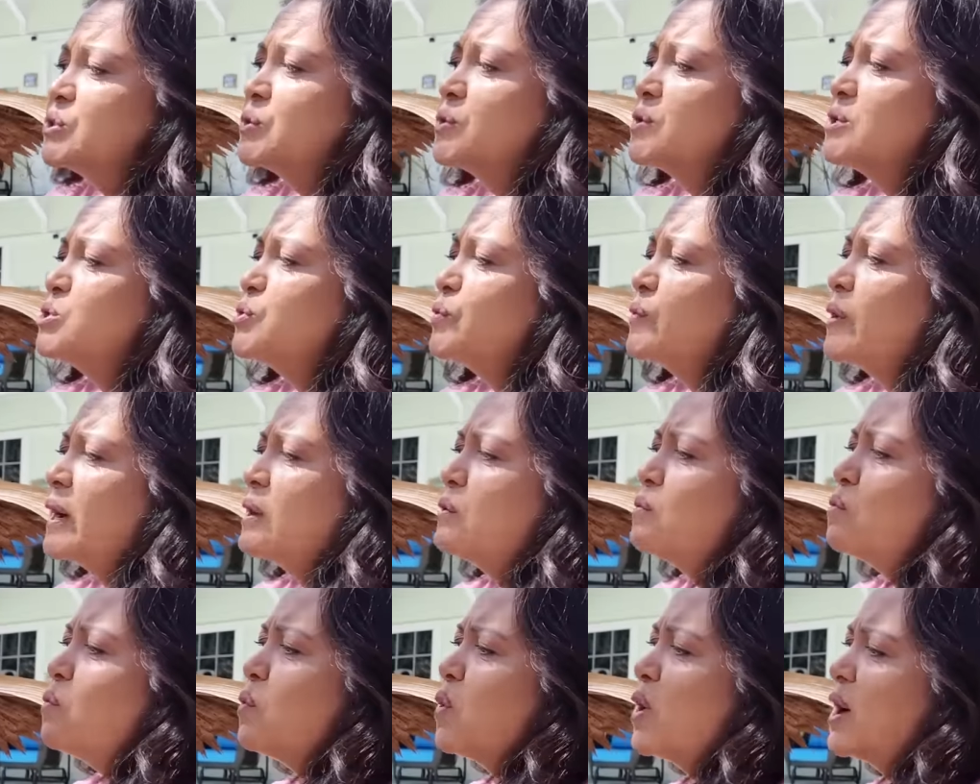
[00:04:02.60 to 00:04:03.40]
nor do
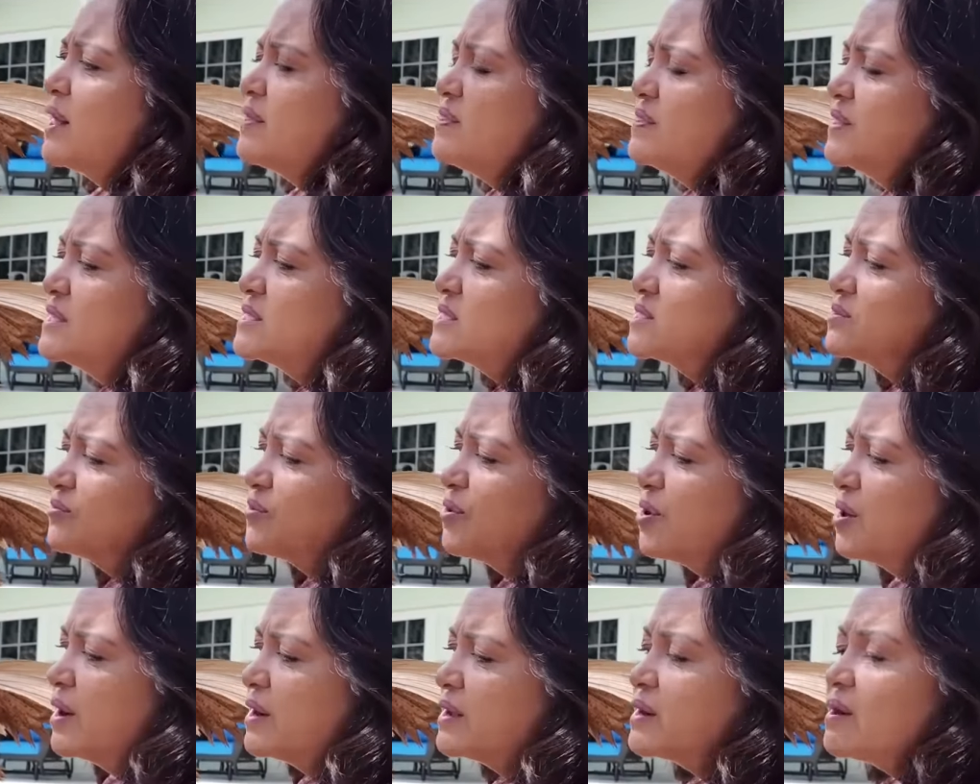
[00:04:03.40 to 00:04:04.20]
I want this
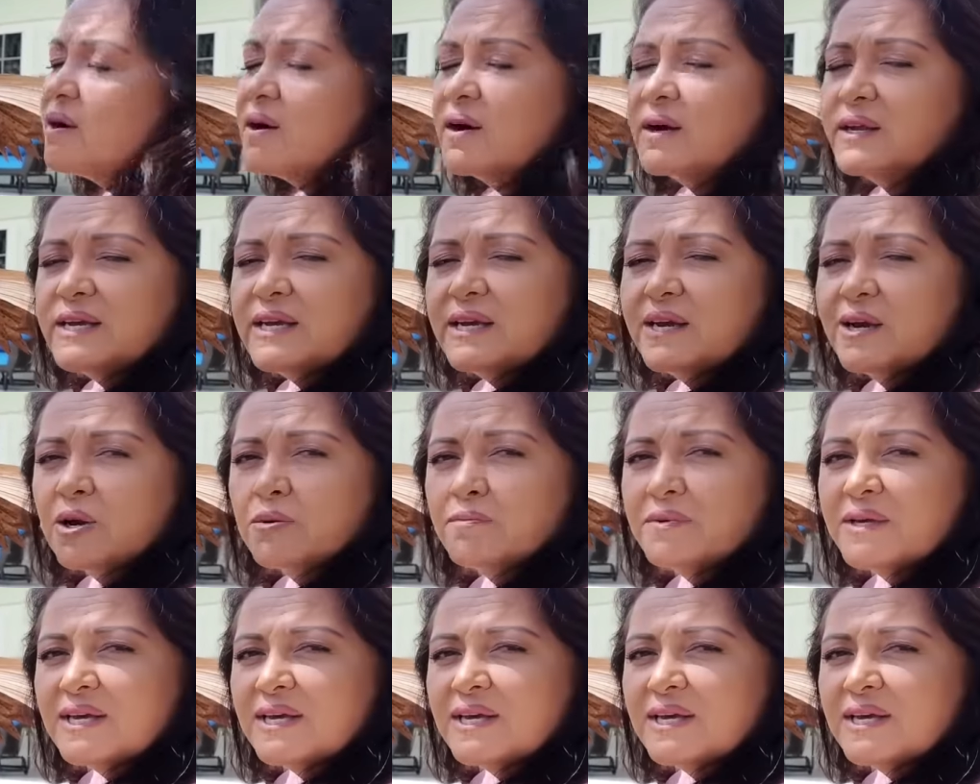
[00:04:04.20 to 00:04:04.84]
frond on here,